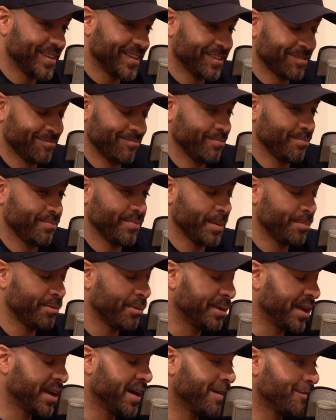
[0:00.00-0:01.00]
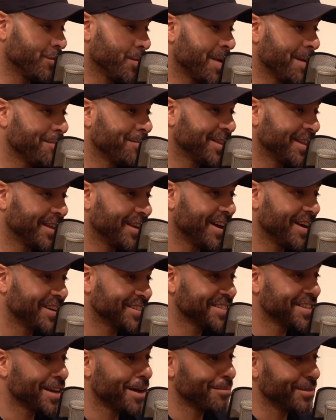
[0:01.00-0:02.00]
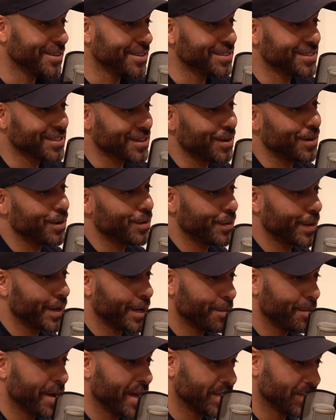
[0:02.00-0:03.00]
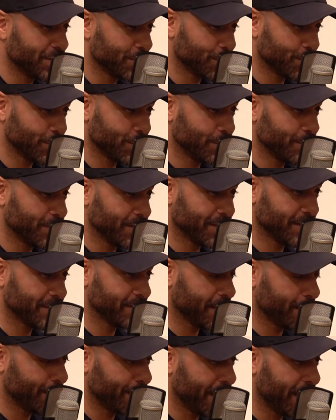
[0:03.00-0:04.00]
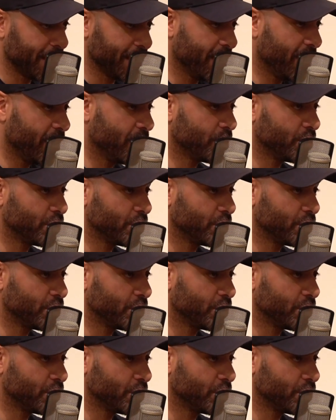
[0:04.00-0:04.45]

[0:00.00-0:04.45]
of, they probably can't remember the last time that Scotland were in a major tournament because they were that young